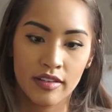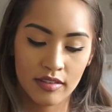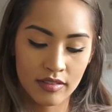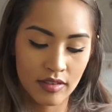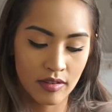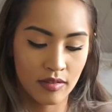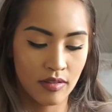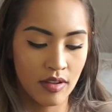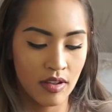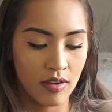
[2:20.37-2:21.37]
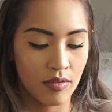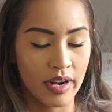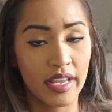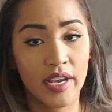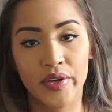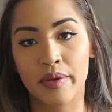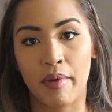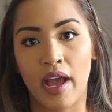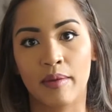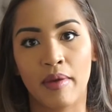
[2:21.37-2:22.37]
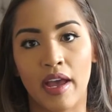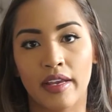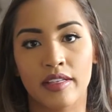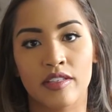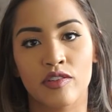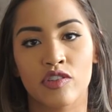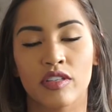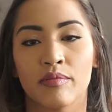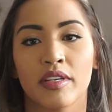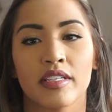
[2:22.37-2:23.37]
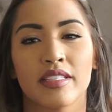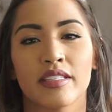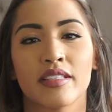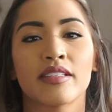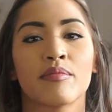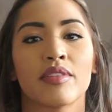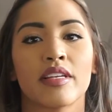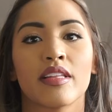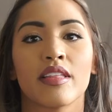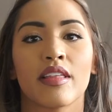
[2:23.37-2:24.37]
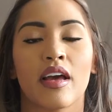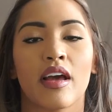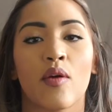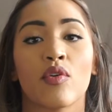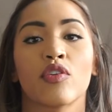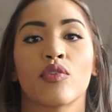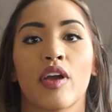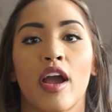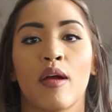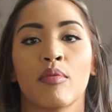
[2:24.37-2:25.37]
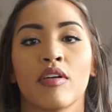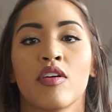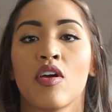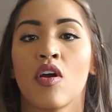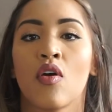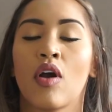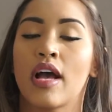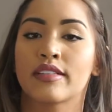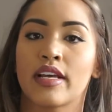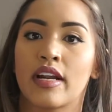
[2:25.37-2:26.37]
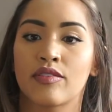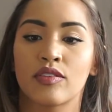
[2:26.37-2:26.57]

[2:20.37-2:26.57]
So when I carry a backpack, it's usually because this is something that I want to grab as I head out the